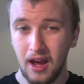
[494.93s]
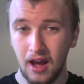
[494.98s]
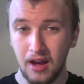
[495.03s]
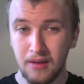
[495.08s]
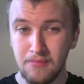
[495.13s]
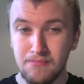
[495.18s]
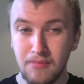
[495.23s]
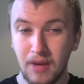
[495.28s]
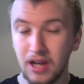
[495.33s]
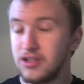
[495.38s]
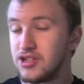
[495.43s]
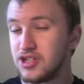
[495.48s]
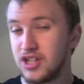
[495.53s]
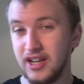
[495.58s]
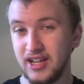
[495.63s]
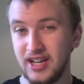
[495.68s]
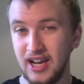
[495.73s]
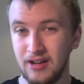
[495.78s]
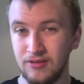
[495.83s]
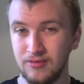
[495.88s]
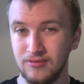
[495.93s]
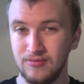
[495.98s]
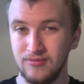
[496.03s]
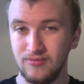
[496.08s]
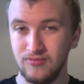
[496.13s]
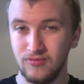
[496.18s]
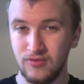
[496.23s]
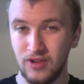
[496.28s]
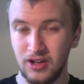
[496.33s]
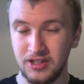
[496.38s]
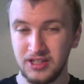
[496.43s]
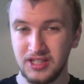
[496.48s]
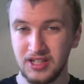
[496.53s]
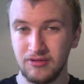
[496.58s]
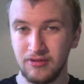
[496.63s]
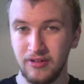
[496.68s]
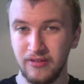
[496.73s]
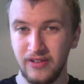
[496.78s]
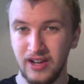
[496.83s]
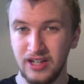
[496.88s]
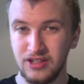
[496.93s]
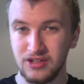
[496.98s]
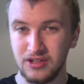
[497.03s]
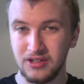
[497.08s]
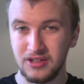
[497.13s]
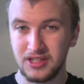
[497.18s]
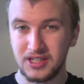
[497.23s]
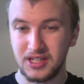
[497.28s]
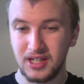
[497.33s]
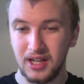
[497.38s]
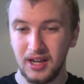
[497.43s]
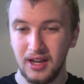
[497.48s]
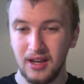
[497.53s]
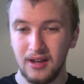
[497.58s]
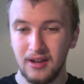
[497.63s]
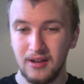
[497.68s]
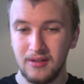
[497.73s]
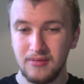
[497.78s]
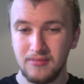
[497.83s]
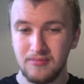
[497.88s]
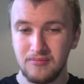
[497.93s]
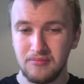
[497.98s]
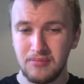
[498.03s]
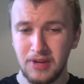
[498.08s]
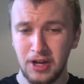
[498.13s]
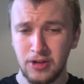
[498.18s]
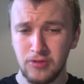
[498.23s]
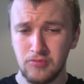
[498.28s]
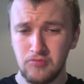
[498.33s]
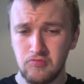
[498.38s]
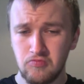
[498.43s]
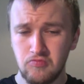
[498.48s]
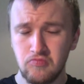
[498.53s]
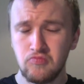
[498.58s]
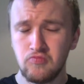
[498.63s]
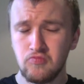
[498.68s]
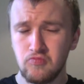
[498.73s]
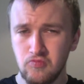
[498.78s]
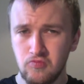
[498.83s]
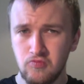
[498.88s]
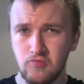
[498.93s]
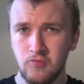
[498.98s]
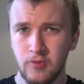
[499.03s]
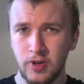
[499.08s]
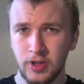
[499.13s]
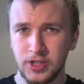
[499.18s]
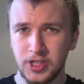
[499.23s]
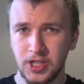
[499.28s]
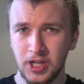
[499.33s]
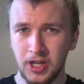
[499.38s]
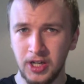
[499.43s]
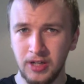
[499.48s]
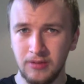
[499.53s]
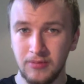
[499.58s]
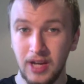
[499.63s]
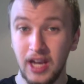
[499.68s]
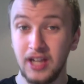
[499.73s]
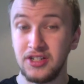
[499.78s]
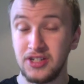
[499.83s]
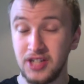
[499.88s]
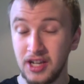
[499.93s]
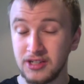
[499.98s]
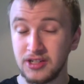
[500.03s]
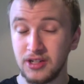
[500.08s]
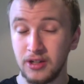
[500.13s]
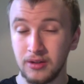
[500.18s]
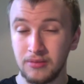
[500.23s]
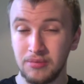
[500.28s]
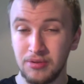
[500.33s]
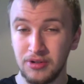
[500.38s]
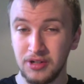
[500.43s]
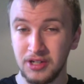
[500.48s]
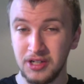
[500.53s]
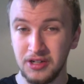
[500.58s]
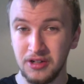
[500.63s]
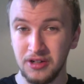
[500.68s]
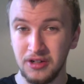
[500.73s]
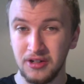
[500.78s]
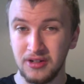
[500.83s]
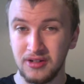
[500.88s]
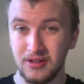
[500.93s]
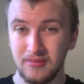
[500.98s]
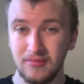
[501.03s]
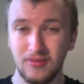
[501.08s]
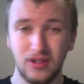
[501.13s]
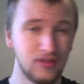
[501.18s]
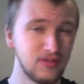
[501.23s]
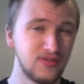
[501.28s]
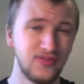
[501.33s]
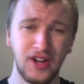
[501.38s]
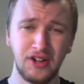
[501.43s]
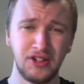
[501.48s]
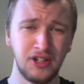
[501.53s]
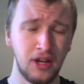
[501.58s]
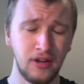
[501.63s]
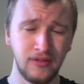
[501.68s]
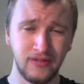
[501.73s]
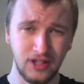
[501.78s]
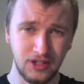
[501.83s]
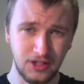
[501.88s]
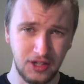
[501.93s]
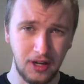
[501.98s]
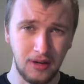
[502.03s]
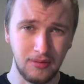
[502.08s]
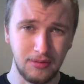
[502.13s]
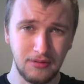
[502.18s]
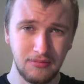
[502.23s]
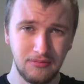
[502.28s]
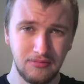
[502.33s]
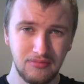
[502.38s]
I might check out Rising Revengeance, but we'll see. It does look pretty good, looks very over the top.